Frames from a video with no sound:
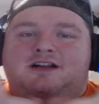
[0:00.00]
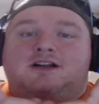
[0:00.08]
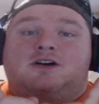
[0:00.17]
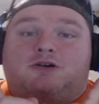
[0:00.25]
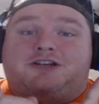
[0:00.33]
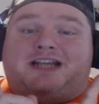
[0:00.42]

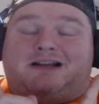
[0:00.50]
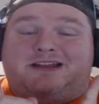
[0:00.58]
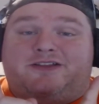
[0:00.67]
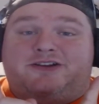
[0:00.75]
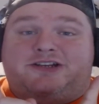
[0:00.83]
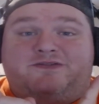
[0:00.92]
Or check out the other
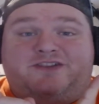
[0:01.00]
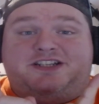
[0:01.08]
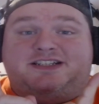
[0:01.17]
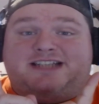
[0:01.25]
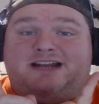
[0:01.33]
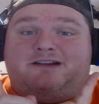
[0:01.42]
two videos
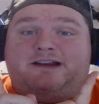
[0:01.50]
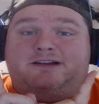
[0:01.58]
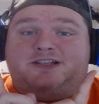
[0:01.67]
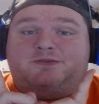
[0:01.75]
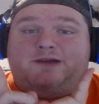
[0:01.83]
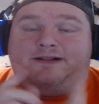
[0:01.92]
that are here as
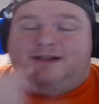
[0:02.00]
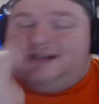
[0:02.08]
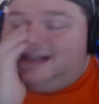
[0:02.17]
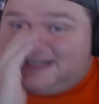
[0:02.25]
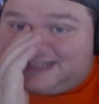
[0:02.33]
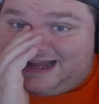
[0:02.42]
well,
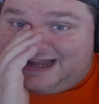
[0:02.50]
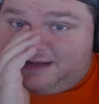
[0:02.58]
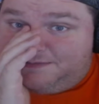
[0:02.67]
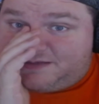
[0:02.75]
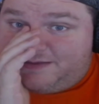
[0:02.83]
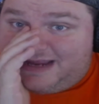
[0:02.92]
because that
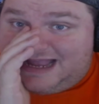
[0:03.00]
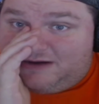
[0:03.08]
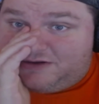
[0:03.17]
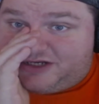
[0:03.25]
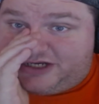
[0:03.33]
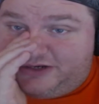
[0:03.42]
helps me out
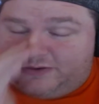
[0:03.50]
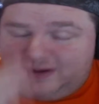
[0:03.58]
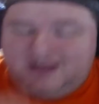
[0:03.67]
too.